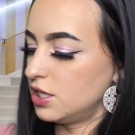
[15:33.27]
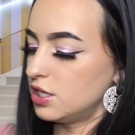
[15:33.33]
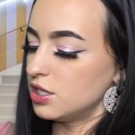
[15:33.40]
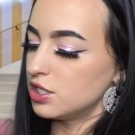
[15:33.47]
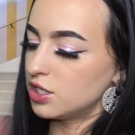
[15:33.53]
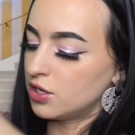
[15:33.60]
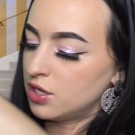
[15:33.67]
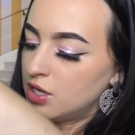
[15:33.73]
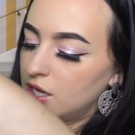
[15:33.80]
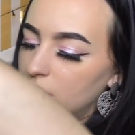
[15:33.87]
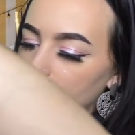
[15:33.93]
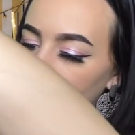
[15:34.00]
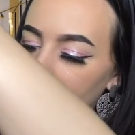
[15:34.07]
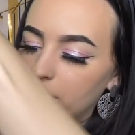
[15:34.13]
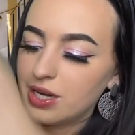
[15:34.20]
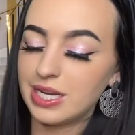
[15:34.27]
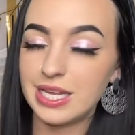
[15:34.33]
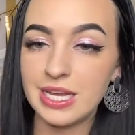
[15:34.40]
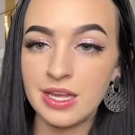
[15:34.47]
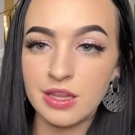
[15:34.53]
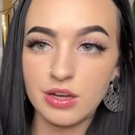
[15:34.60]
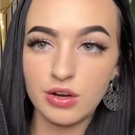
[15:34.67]
So you can wear it
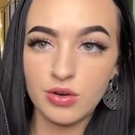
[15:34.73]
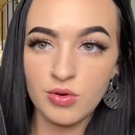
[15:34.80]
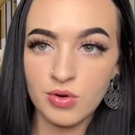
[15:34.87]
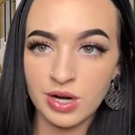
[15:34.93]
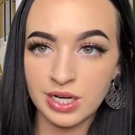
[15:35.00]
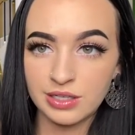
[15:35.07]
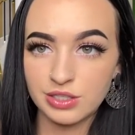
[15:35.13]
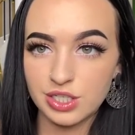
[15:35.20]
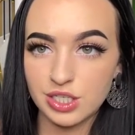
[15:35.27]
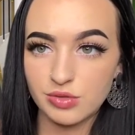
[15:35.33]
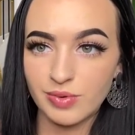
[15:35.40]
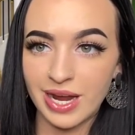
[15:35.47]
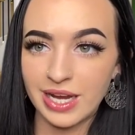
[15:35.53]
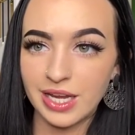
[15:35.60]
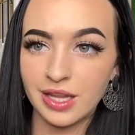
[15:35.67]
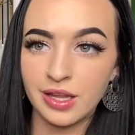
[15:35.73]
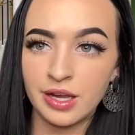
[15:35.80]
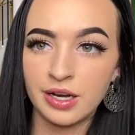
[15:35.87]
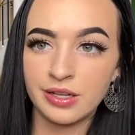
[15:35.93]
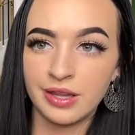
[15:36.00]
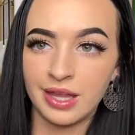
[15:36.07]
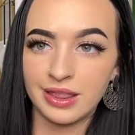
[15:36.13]
either or, just regular,
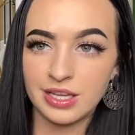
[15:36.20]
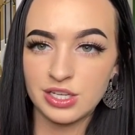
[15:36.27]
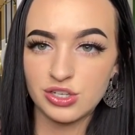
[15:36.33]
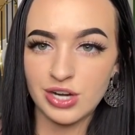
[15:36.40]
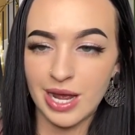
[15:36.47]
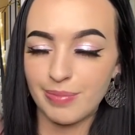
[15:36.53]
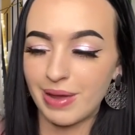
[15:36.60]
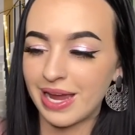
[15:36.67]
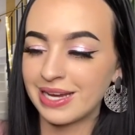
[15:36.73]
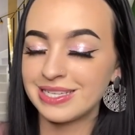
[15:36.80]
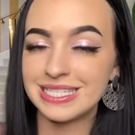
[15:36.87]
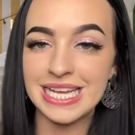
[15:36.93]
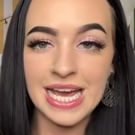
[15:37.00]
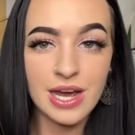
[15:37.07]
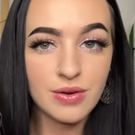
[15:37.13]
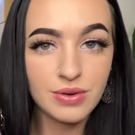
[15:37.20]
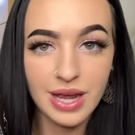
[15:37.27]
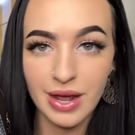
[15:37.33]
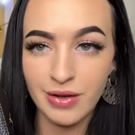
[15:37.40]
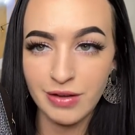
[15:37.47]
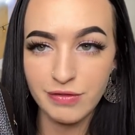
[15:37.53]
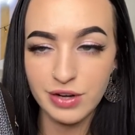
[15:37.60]
and let the strap hang down
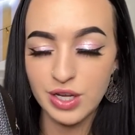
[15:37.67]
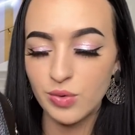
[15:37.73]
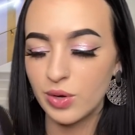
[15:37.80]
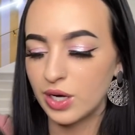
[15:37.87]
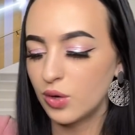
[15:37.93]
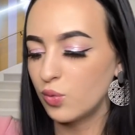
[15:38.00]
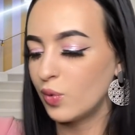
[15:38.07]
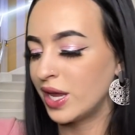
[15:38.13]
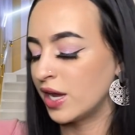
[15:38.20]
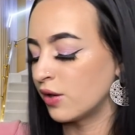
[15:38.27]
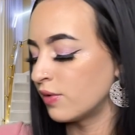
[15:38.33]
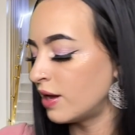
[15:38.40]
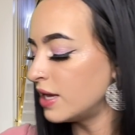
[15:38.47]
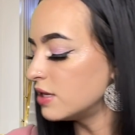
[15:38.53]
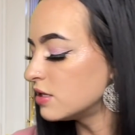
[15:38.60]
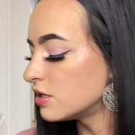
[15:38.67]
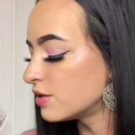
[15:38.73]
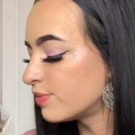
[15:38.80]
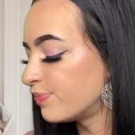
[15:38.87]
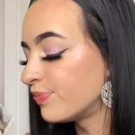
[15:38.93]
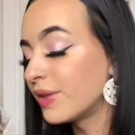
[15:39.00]
however you want to wear it.